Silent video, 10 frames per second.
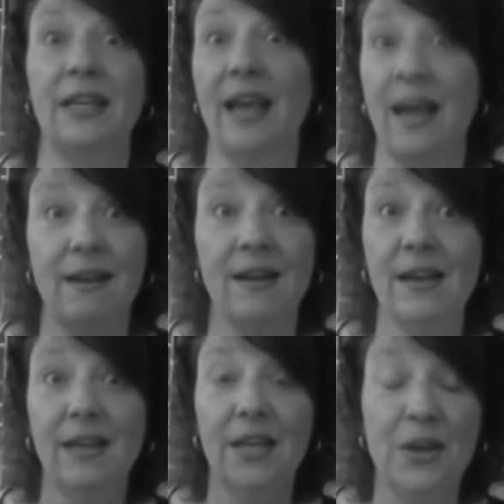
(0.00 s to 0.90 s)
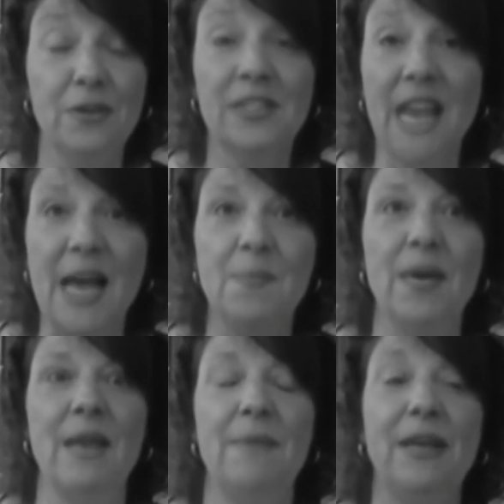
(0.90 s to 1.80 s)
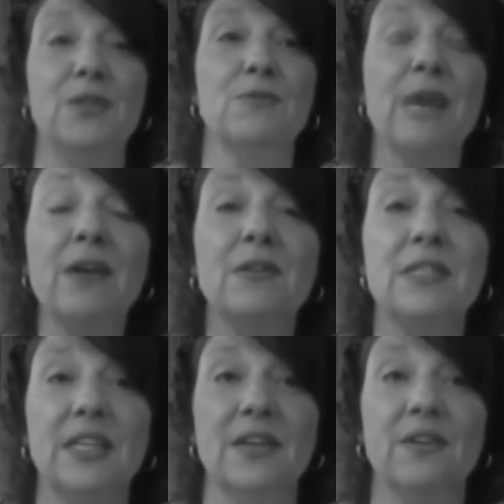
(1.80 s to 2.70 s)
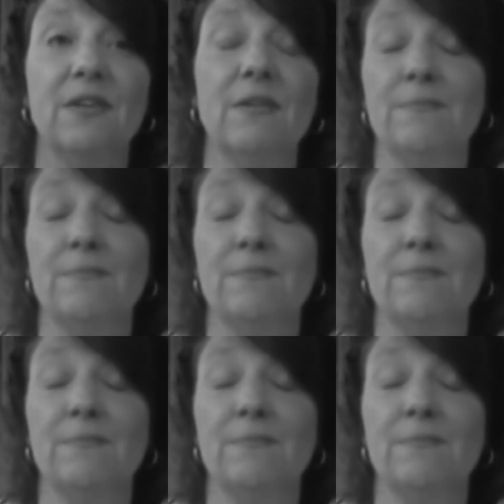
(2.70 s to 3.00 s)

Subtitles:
get, signed by a major record label,